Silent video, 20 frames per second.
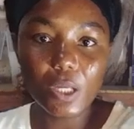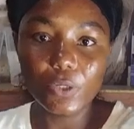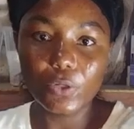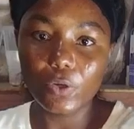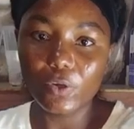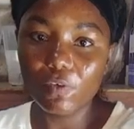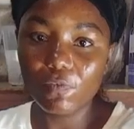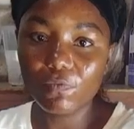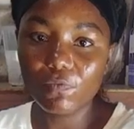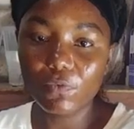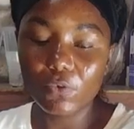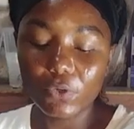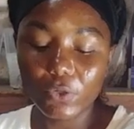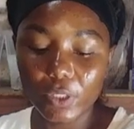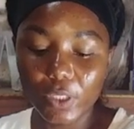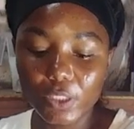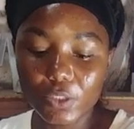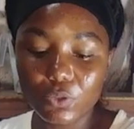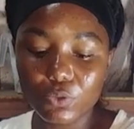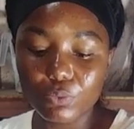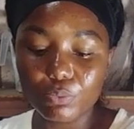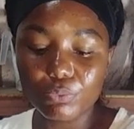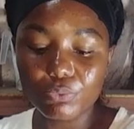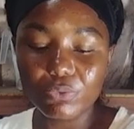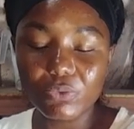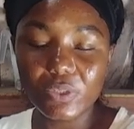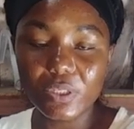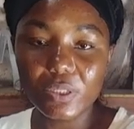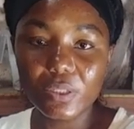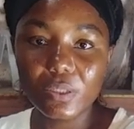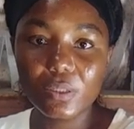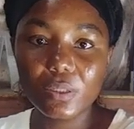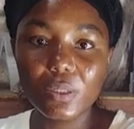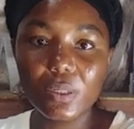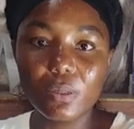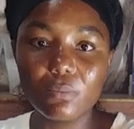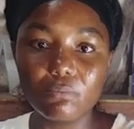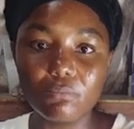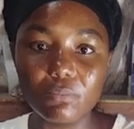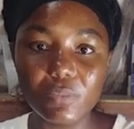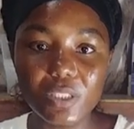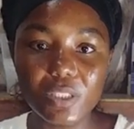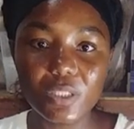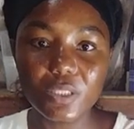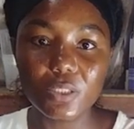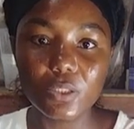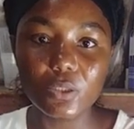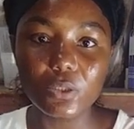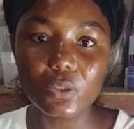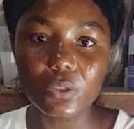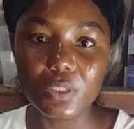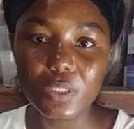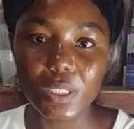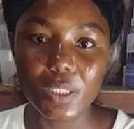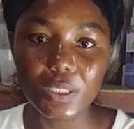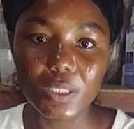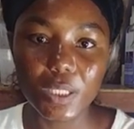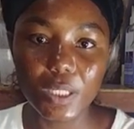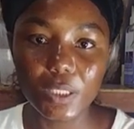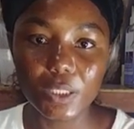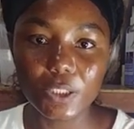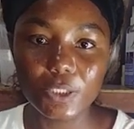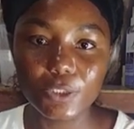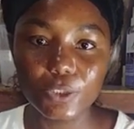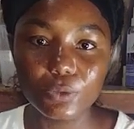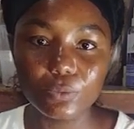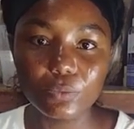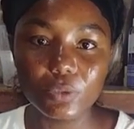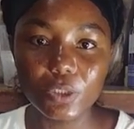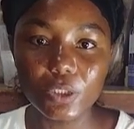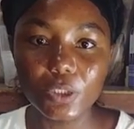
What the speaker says: Don't forget to pre-mix your Xanthan gum